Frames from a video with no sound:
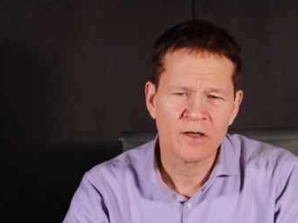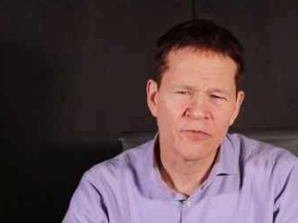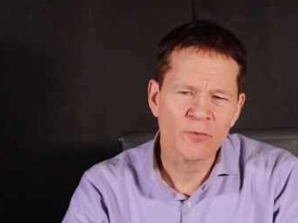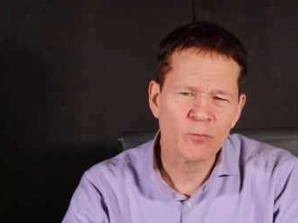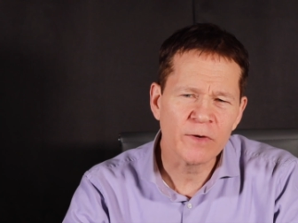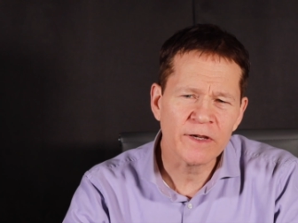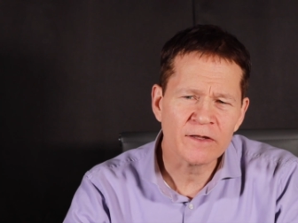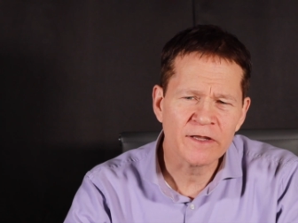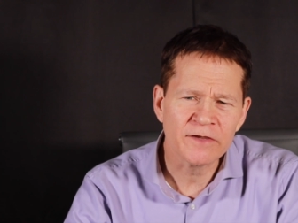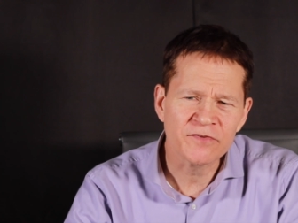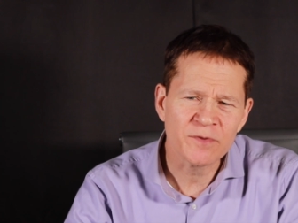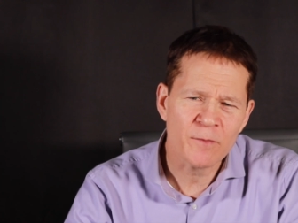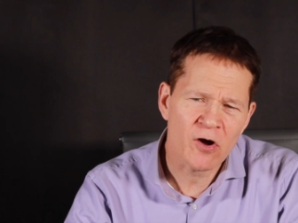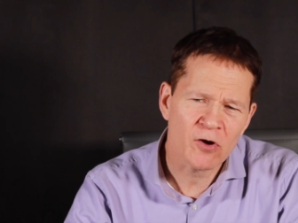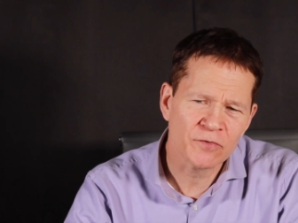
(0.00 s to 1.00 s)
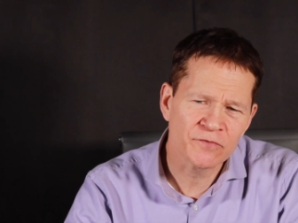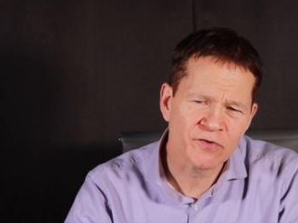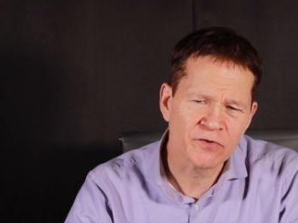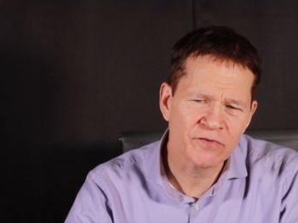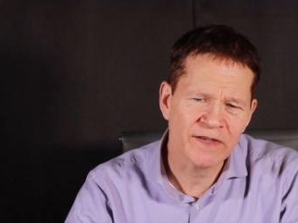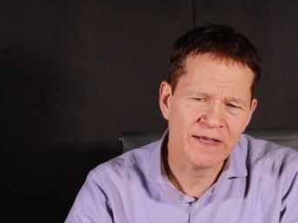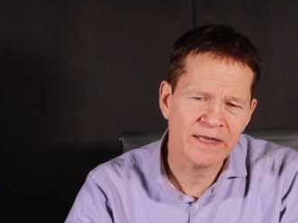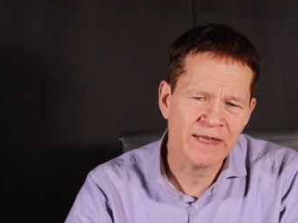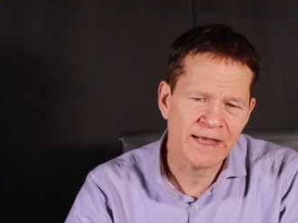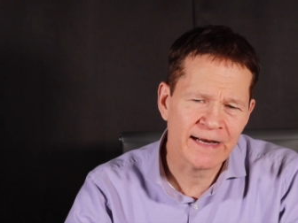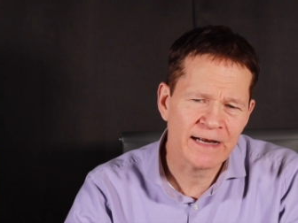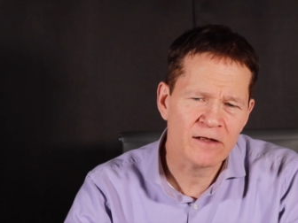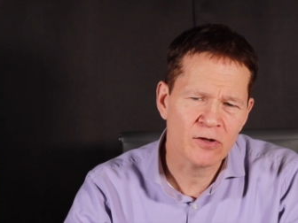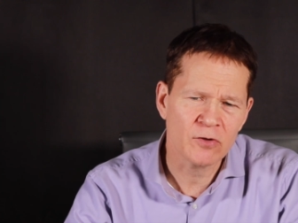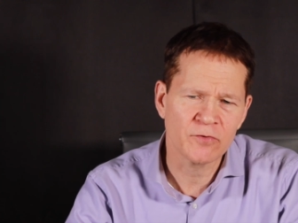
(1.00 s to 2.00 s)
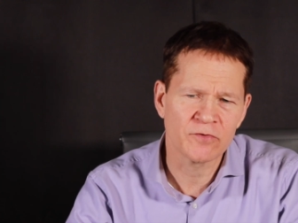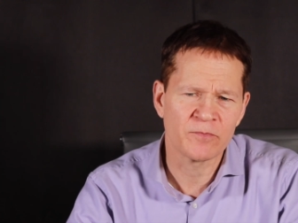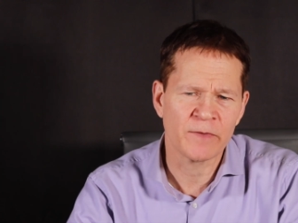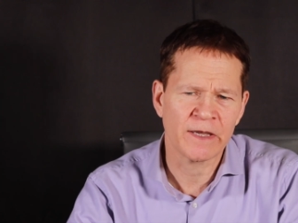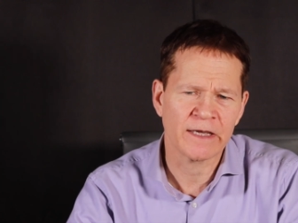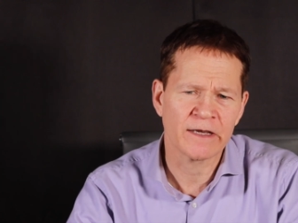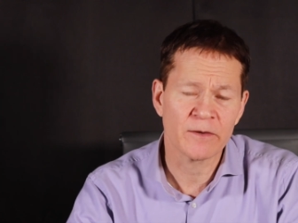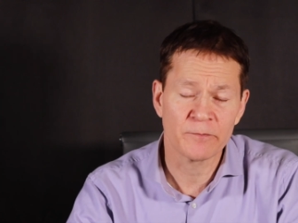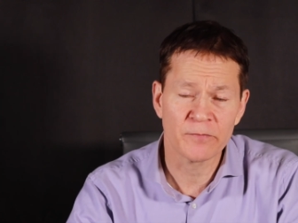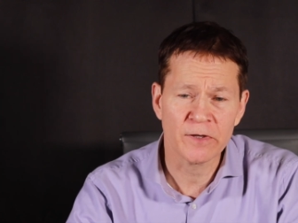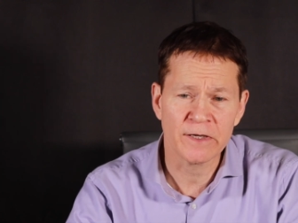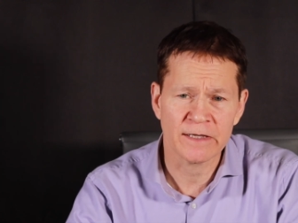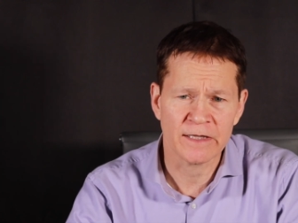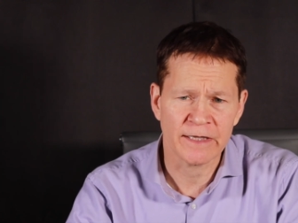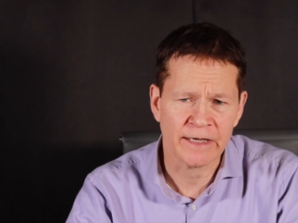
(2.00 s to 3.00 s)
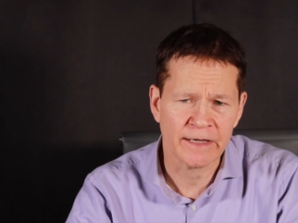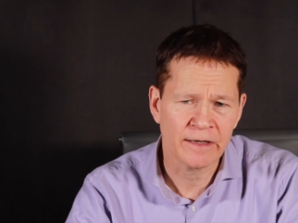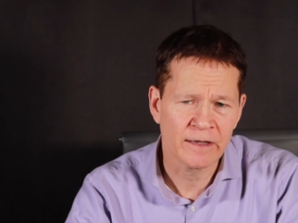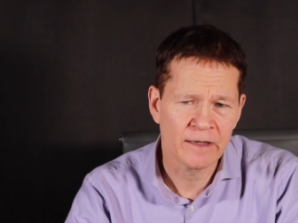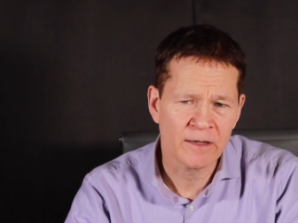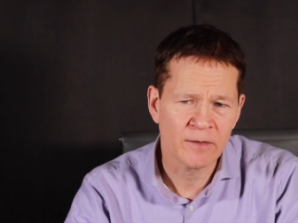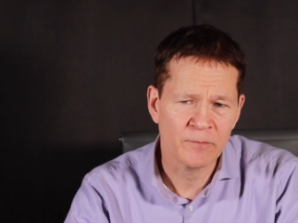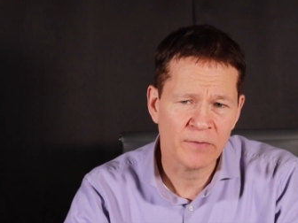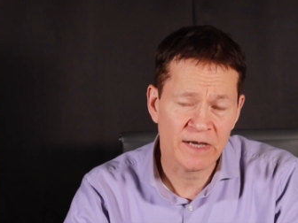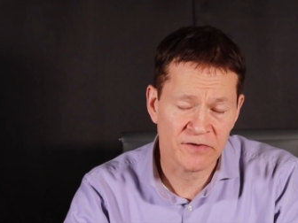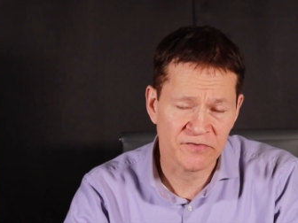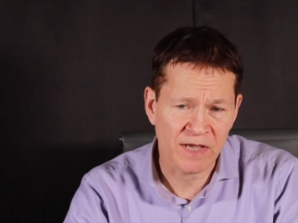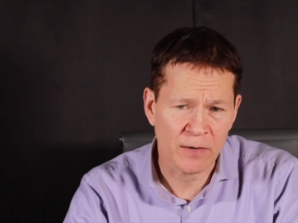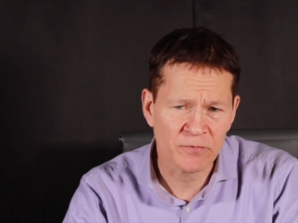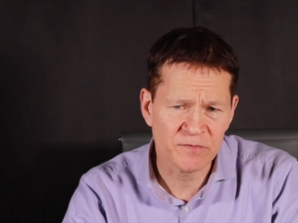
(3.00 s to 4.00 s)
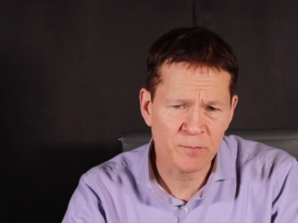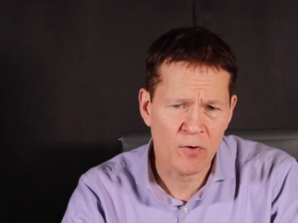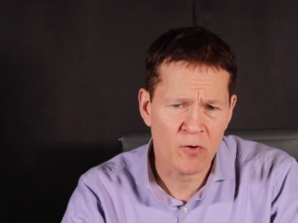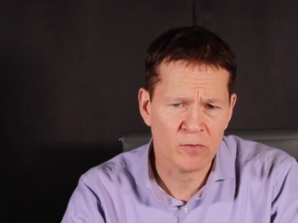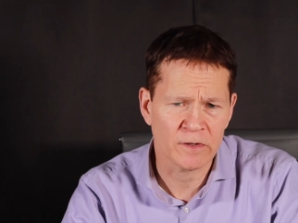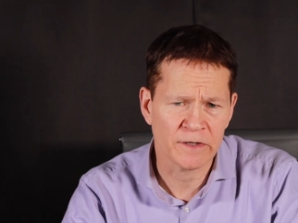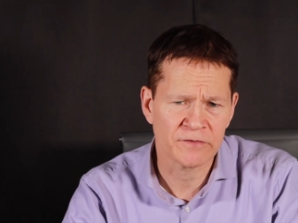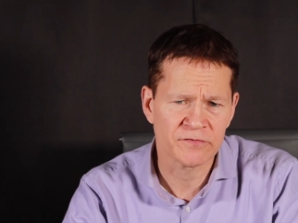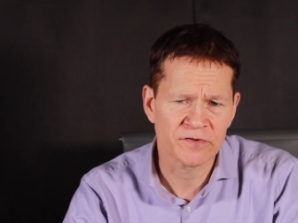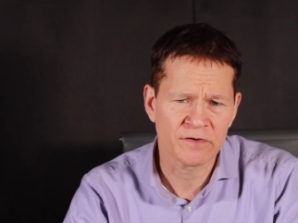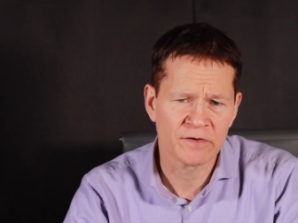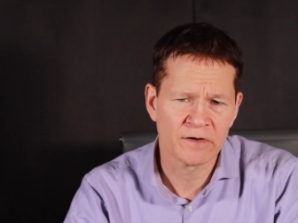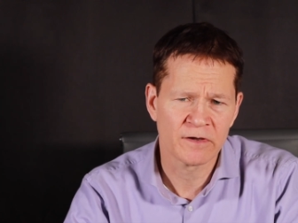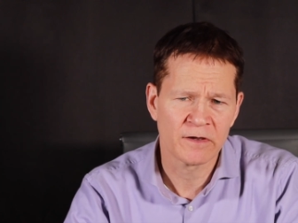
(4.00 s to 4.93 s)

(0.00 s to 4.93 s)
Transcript: The realism culture didn't include me completely because I was Polish.